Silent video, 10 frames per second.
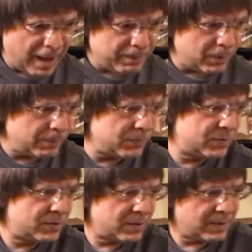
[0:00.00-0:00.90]

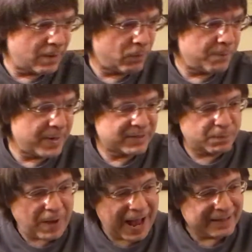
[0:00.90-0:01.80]
albums that were
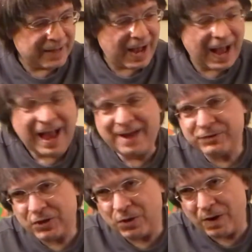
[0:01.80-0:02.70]
mixed badly. I
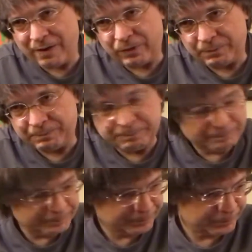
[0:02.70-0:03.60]
have two of
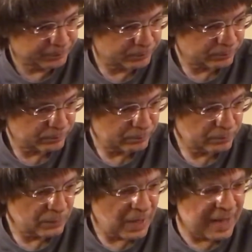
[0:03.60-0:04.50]
them.
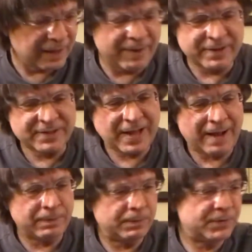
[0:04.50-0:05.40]
I love these
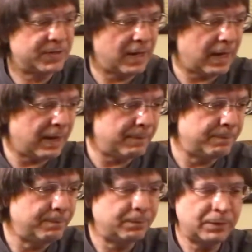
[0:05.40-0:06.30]
albums. Um,
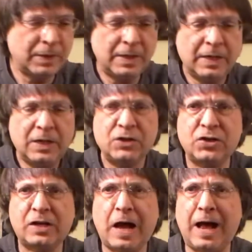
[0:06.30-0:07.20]

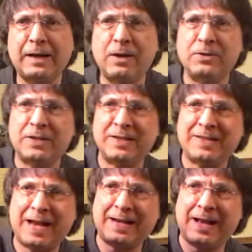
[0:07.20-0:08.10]
Chicago's
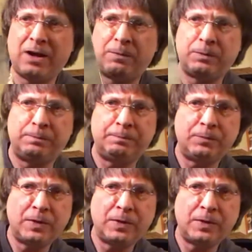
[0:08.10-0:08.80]
second album.